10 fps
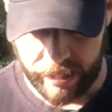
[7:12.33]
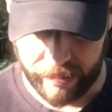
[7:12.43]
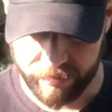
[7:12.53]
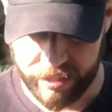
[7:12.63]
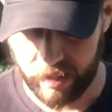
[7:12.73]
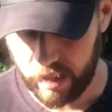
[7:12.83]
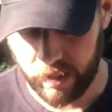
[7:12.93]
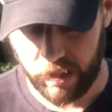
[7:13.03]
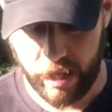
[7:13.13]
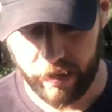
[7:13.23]
and I've seen on
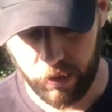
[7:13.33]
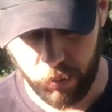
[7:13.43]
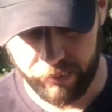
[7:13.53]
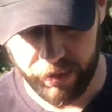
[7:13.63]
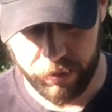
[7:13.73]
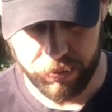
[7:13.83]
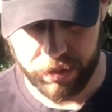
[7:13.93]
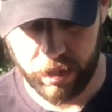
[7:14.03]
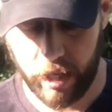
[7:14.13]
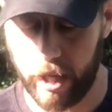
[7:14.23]
a lot of other
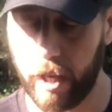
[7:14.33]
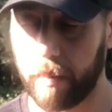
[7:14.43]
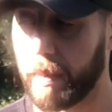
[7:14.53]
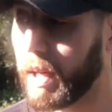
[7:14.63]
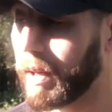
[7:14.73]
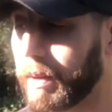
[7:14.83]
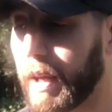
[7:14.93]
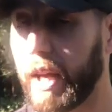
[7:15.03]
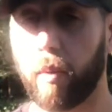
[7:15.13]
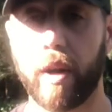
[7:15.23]
reviews,
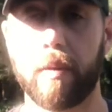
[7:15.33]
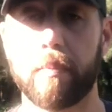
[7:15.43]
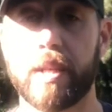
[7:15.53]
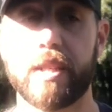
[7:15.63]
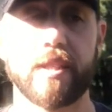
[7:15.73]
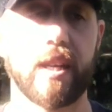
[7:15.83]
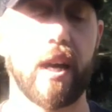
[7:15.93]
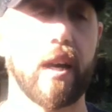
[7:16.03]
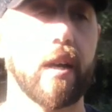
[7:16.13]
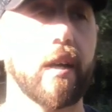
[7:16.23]
and one of them is
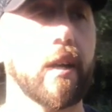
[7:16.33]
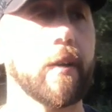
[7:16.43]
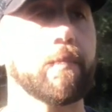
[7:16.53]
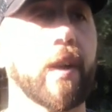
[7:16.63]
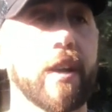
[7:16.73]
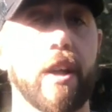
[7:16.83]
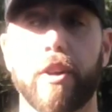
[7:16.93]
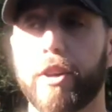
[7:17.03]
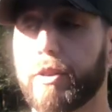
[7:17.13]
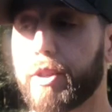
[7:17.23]

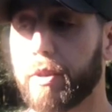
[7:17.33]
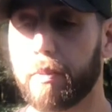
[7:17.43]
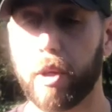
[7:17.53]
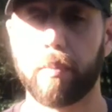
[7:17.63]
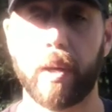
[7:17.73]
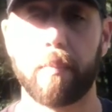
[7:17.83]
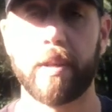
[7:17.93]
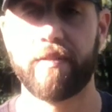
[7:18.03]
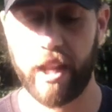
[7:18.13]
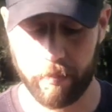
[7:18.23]
another YouTube group,
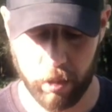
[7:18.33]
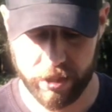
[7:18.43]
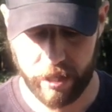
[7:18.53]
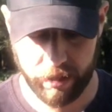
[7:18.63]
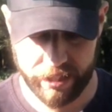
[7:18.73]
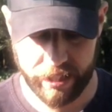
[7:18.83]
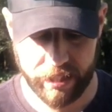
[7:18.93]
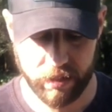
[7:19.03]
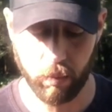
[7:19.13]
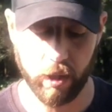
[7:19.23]
Mid-Valley Mercenaries. He
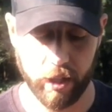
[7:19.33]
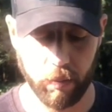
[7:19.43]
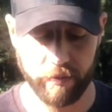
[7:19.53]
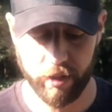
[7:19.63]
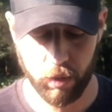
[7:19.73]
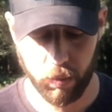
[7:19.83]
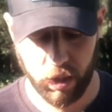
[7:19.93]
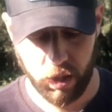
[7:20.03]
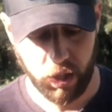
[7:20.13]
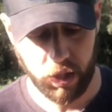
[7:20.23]
does a really good review
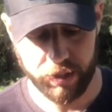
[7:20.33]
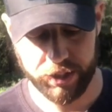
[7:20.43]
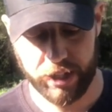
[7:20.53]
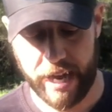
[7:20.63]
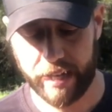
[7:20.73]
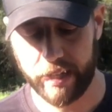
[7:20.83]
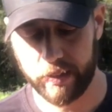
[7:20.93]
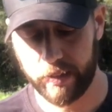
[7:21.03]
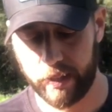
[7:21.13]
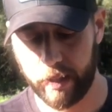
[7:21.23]
on this jacket.
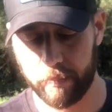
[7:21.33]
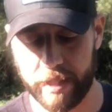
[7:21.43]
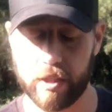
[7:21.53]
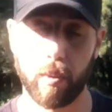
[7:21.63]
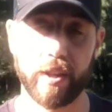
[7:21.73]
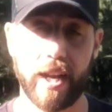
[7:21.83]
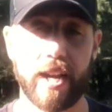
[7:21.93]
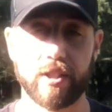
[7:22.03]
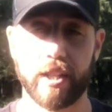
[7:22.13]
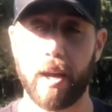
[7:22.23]
He's the one that
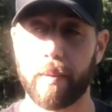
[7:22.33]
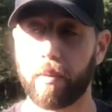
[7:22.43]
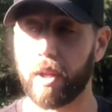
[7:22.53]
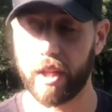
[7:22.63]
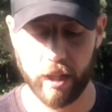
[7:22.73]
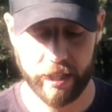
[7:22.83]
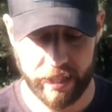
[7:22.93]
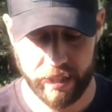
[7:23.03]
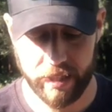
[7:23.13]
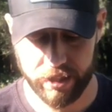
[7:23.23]
actually got me really looking
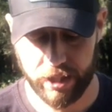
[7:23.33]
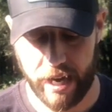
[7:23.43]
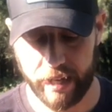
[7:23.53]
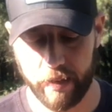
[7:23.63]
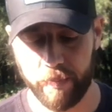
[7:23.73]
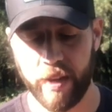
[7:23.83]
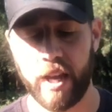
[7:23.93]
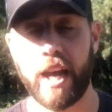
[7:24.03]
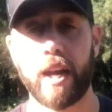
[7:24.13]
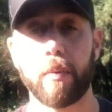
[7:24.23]
into this jacket.
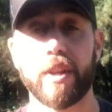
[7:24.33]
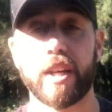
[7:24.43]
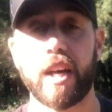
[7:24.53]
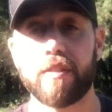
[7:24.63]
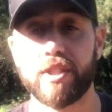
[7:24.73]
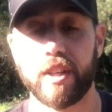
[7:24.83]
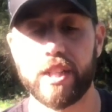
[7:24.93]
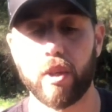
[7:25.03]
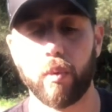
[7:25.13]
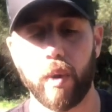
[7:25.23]
Anyway, the cuffs on
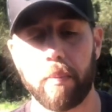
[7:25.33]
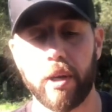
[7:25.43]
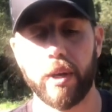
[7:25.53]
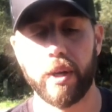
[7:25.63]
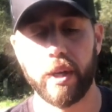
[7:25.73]
these are rubber.